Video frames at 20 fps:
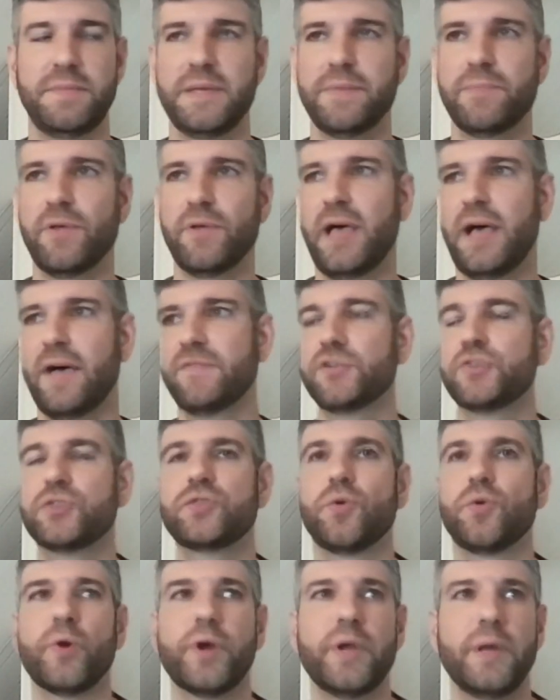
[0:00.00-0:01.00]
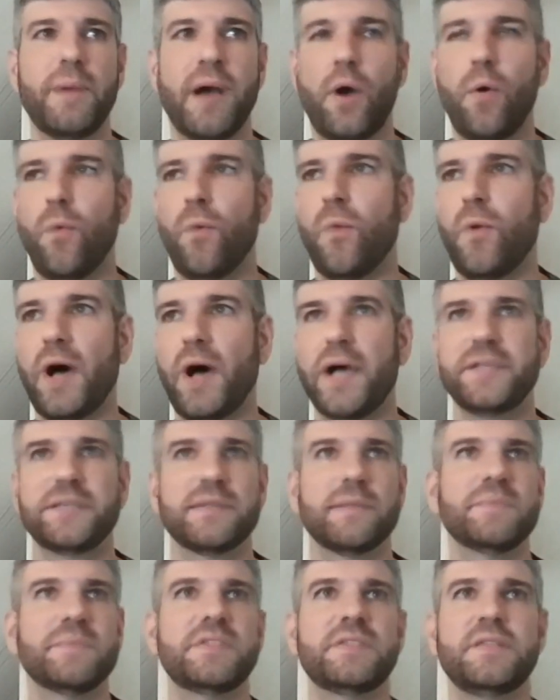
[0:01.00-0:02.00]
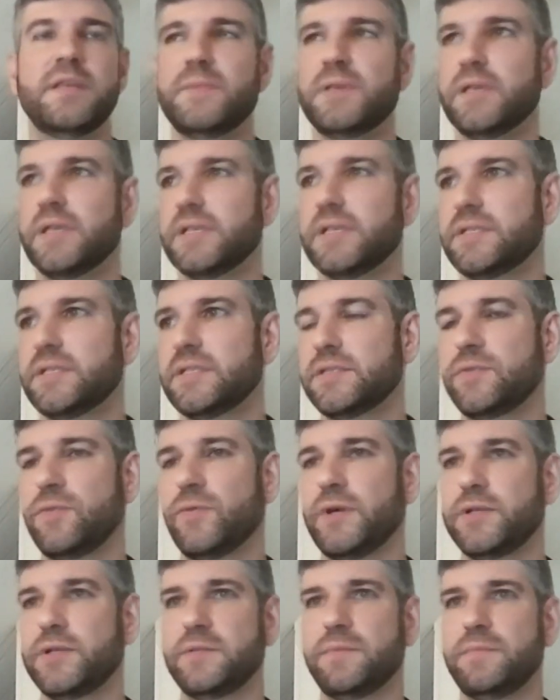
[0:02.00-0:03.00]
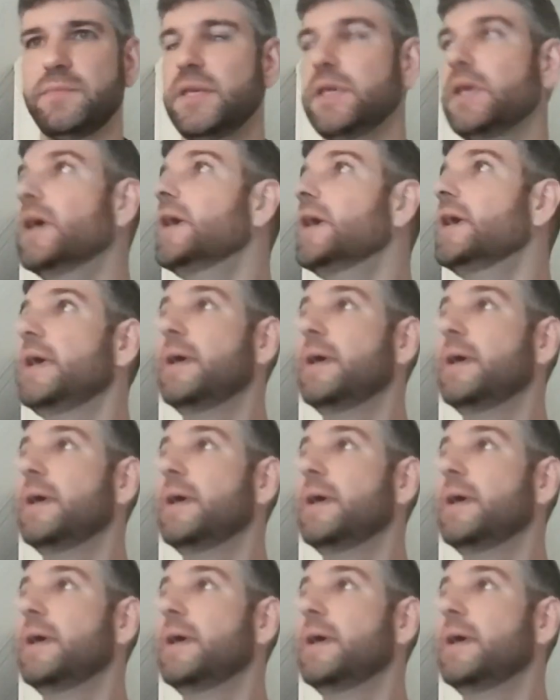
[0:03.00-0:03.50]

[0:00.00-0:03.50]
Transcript: people have a story about why some stimulus is going to be